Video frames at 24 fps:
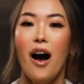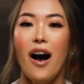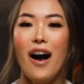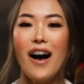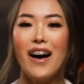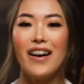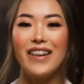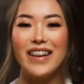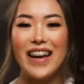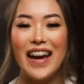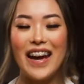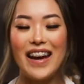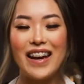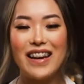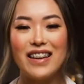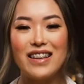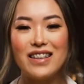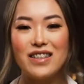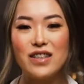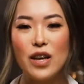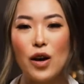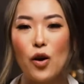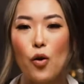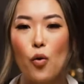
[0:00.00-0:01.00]
Okay,
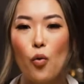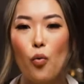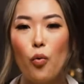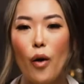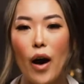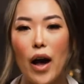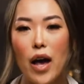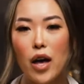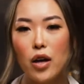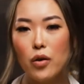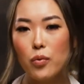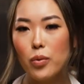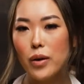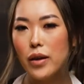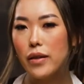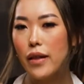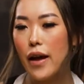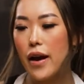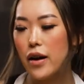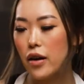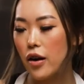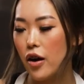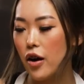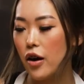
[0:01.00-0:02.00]
so while we
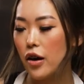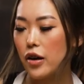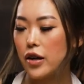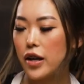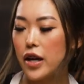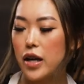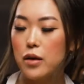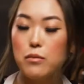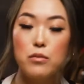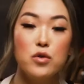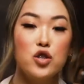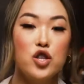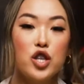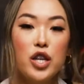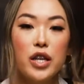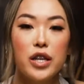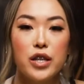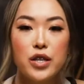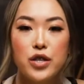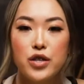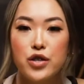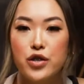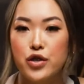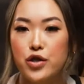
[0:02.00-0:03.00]
let our kimchi
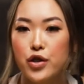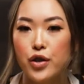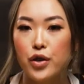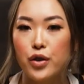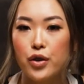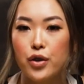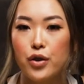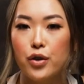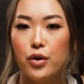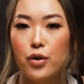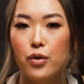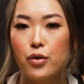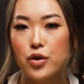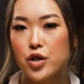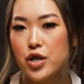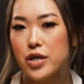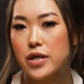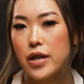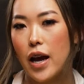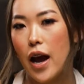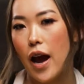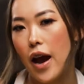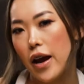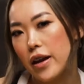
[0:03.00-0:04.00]
stew just
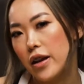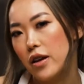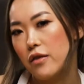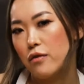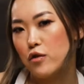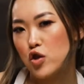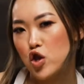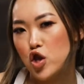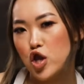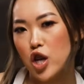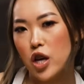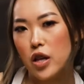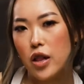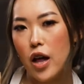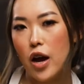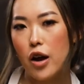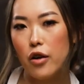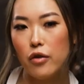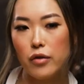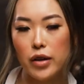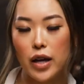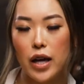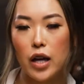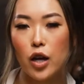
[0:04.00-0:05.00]
kind of chill
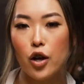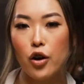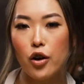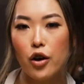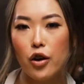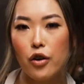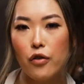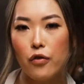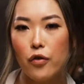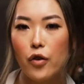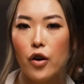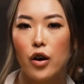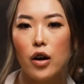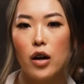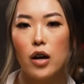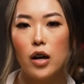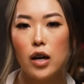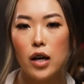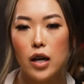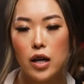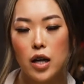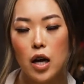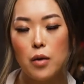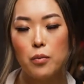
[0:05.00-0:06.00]
out and cook for
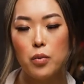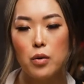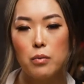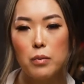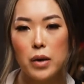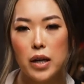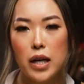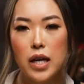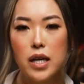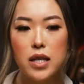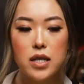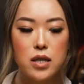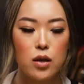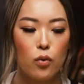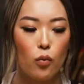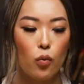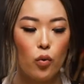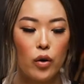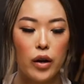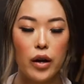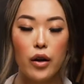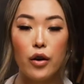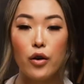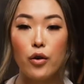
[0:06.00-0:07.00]
a couple minutes,
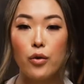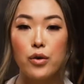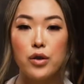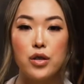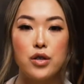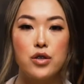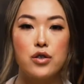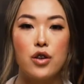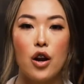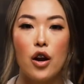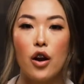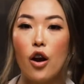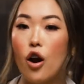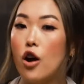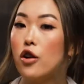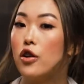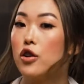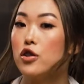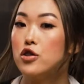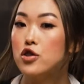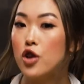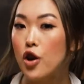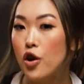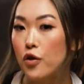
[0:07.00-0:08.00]
we are going to start on our
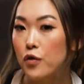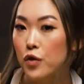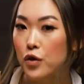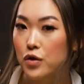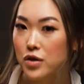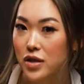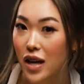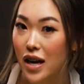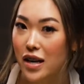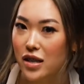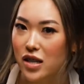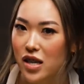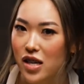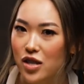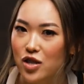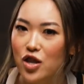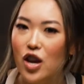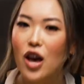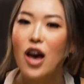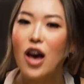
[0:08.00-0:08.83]
tofu side dish.